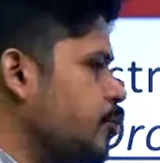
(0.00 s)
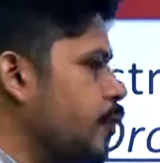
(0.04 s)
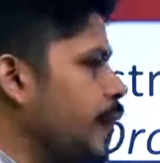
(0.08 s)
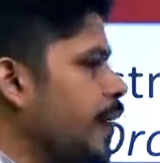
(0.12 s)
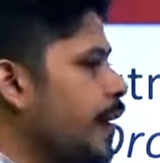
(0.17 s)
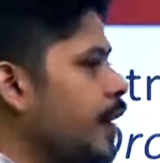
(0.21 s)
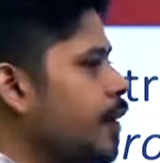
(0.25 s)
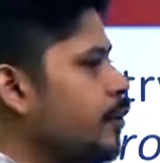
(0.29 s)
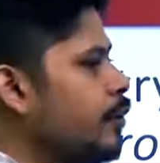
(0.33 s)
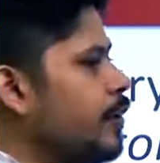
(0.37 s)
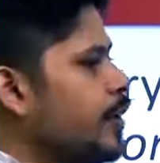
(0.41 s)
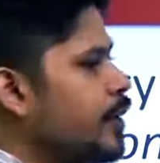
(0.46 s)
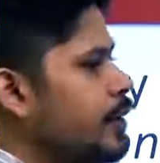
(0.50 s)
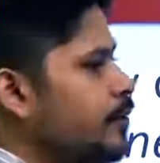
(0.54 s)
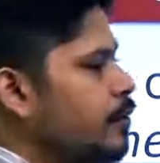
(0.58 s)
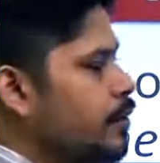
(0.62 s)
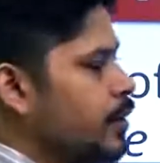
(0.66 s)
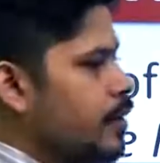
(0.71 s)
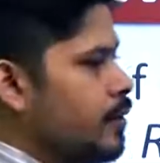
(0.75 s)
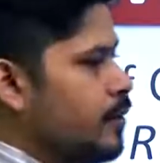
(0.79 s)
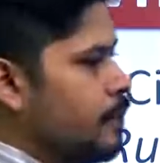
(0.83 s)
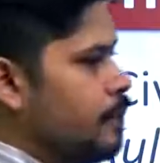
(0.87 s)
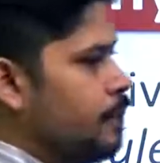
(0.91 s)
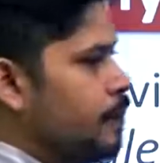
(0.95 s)
2021.
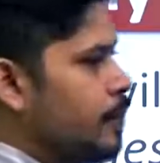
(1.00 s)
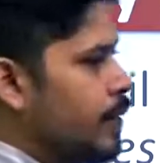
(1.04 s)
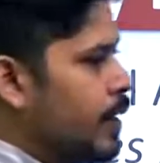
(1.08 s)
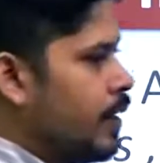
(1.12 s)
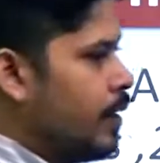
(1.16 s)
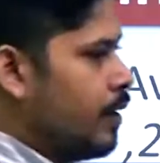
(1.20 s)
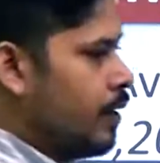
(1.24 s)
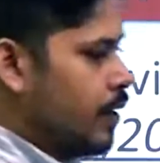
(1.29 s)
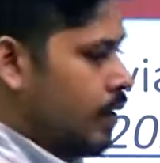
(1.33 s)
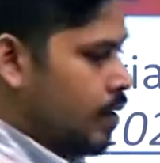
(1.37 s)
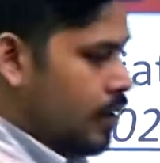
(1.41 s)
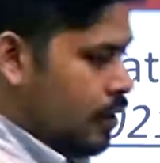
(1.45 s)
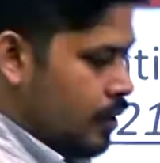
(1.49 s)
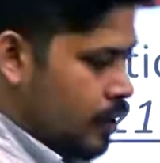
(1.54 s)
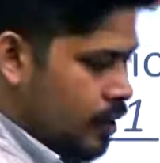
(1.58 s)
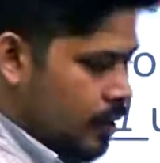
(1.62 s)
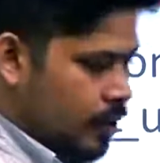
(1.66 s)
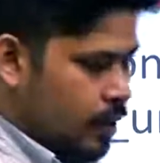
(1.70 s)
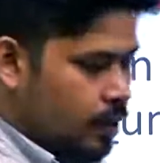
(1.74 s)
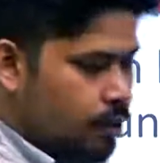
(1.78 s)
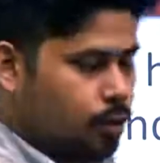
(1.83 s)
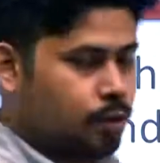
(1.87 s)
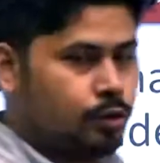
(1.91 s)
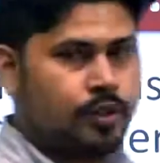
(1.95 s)

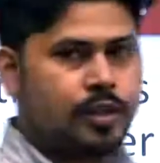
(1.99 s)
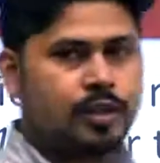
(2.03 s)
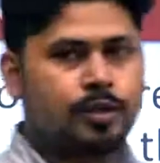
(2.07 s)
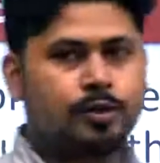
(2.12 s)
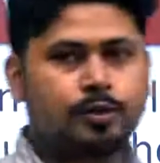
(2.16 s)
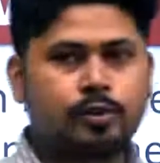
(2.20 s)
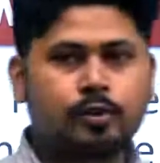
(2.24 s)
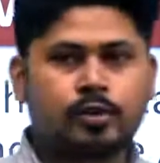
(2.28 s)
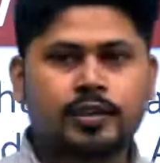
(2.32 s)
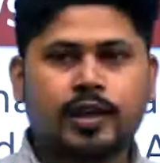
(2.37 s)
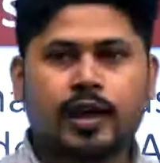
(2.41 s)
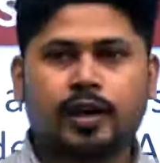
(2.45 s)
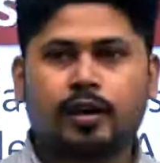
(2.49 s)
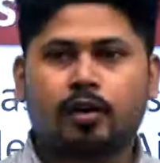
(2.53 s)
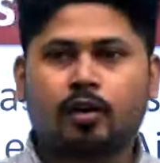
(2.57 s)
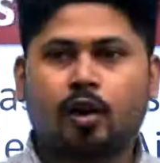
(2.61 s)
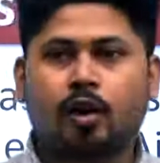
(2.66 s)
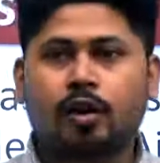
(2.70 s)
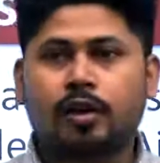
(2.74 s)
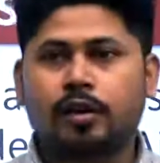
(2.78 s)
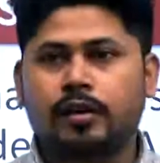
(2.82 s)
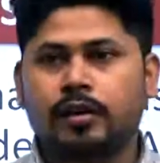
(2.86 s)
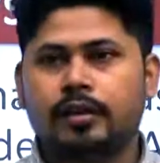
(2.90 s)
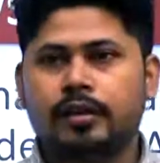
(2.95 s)
So these rules are
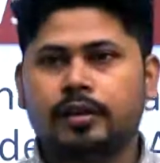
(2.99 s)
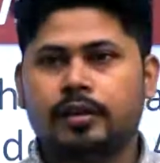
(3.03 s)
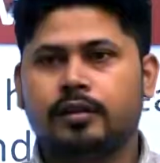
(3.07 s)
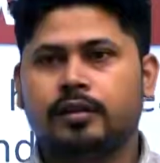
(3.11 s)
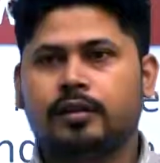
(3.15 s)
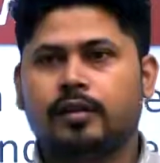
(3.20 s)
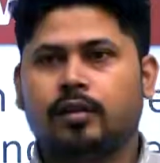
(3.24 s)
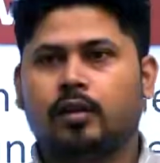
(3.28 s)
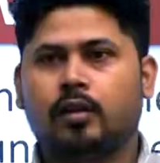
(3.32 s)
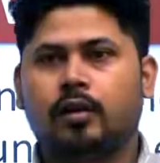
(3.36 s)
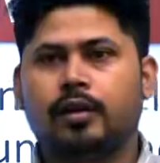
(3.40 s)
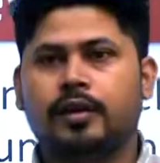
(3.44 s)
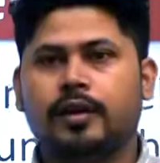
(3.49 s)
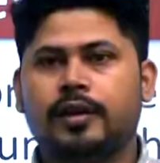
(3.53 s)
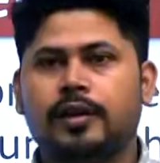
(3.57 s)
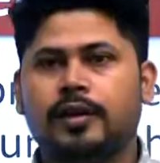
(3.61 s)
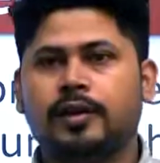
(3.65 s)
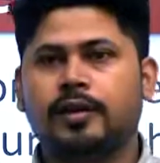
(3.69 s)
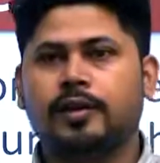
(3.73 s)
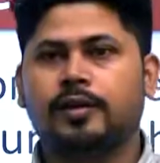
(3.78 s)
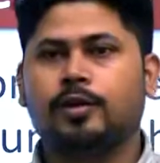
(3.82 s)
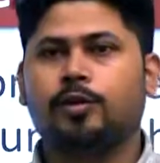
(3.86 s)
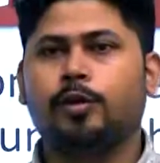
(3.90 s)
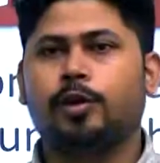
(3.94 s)
not
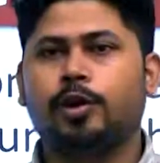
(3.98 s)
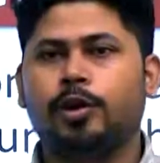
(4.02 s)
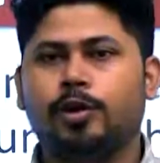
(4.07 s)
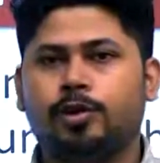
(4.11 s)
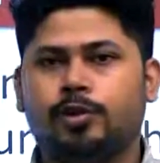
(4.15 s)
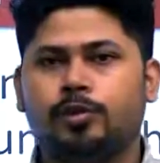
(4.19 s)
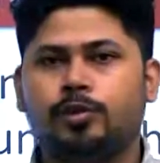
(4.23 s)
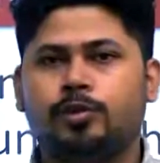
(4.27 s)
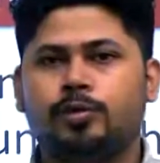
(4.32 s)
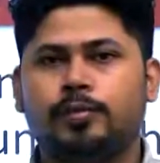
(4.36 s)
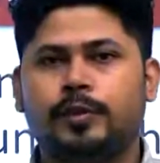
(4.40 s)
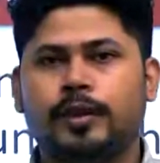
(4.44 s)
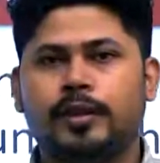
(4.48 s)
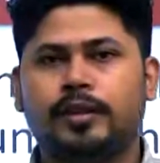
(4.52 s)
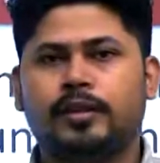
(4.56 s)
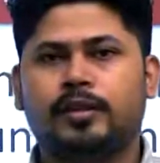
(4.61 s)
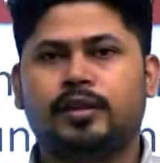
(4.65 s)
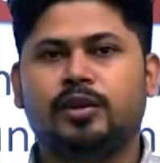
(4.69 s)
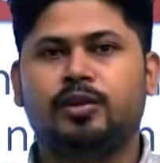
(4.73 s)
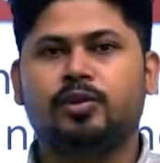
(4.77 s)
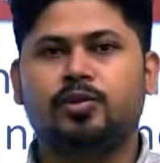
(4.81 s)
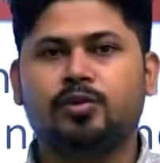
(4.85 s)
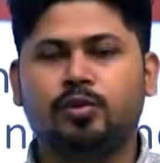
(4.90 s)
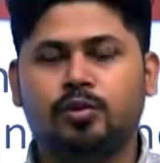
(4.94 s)
only going to be the
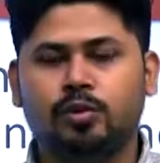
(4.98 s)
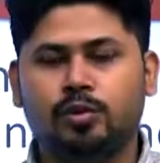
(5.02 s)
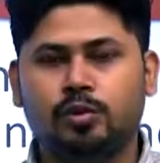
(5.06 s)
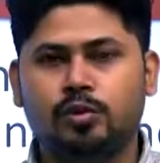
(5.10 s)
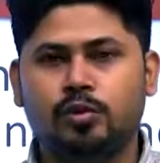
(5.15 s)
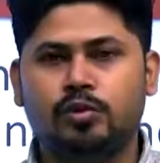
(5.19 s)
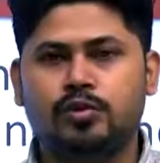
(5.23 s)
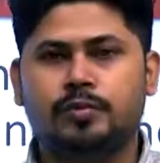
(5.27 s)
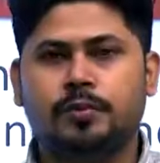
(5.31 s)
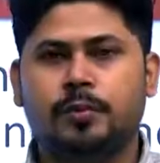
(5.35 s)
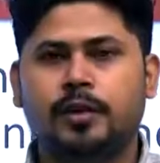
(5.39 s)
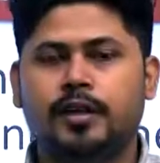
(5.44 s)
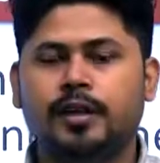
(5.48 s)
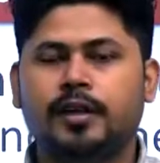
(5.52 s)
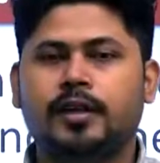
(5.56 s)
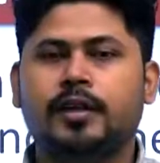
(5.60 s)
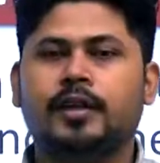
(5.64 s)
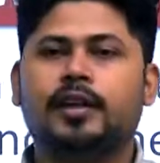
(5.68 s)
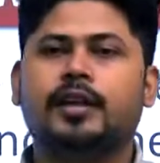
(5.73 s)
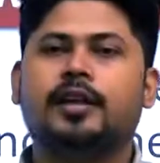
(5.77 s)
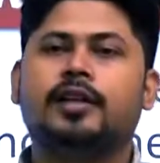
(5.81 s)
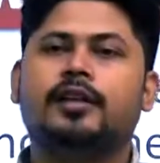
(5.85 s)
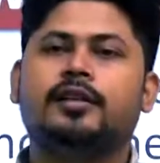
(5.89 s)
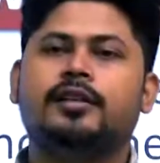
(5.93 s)
new rules, but
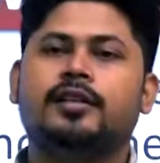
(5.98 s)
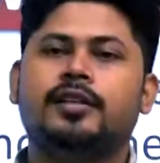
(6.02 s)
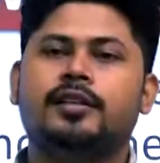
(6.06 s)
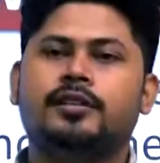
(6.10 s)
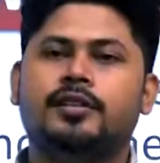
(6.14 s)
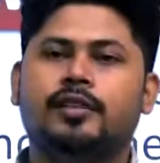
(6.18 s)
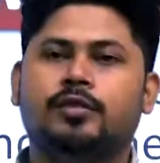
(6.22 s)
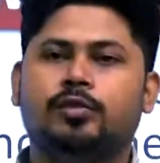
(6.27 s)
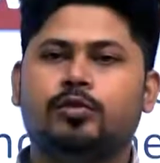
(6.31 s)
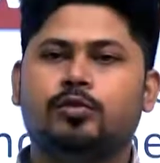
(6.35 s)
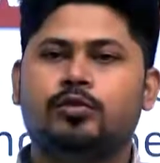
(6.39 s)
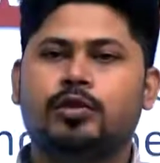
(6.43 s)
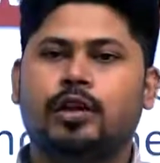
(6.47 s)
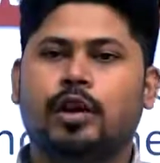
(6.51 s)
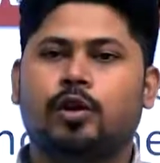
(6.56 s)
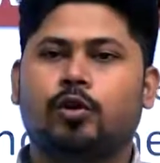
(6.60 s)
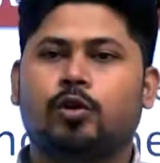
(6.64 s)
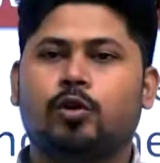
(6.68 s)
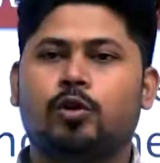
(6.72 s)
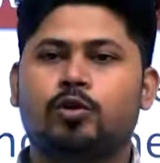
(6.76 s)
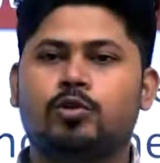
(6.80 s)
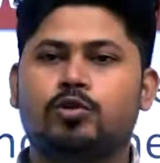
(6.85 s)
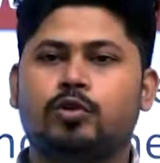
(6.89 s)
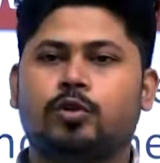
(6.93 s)
these rules are
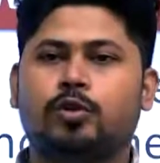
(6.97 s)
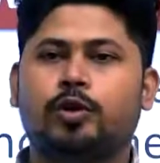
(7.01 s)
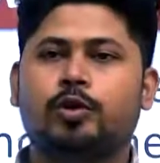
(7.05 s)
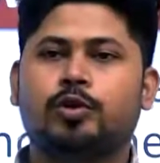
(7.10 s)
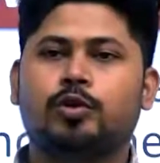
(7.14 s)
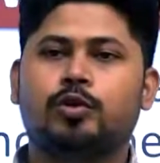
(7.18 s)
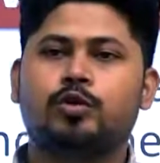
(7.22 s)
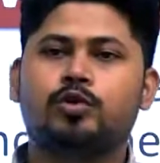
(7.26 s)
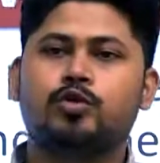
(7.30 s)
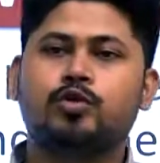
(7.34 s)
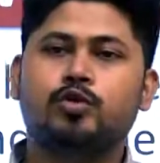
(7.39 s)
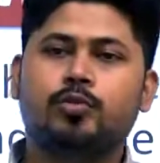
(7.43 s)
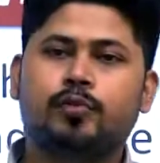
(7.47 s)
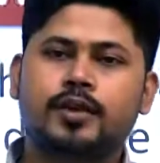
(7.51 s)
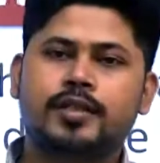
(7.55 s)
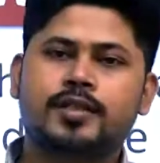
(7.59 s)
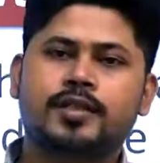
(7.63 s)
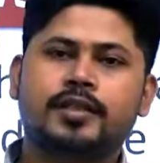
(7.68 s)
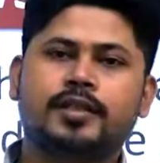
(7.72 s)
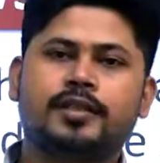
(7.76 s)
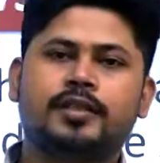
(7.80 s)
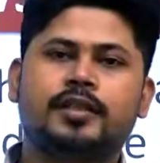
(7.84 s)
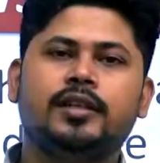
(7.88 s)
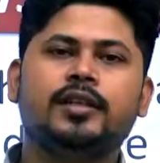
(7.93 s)
also going to
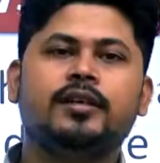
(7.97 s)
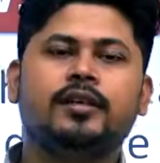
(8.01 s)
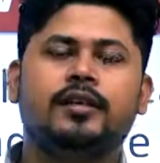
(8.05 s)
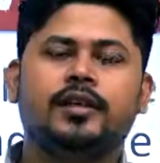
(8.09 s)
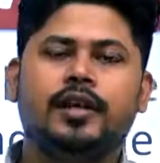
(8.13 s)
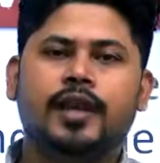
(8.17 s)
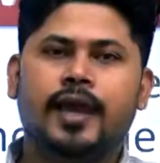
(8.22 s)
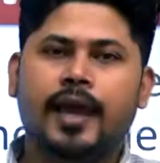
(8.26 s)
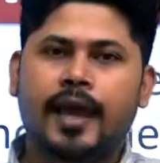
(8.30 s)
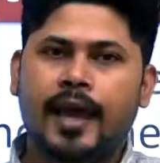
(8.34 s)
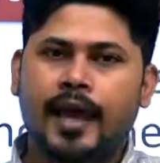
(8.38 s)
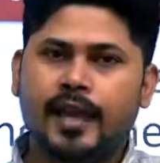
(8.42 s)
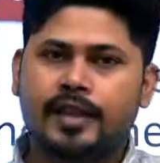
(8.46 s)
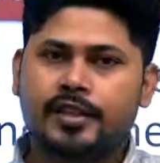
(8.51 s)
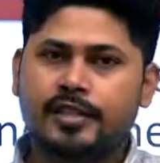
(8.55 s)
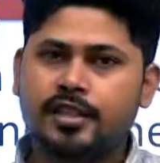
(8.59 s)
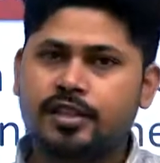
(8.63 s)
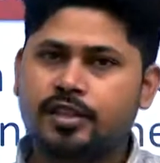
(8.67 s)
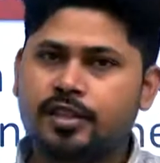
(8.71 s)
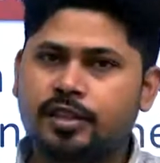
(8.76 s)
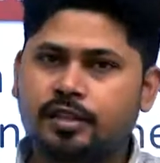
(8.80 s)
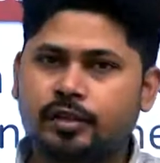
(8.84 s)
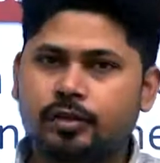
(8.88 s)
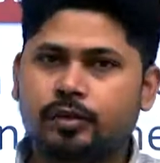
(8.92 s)
supersede the
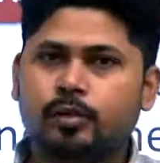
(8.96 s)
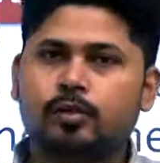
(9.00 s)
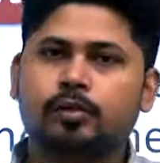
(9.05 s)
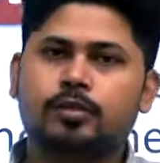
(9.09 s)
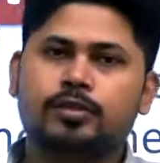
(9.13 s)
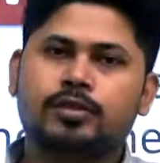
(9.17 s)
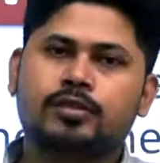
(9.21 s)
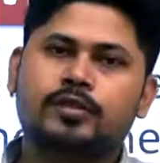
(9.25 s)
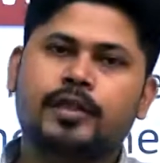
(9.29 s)
existing rules.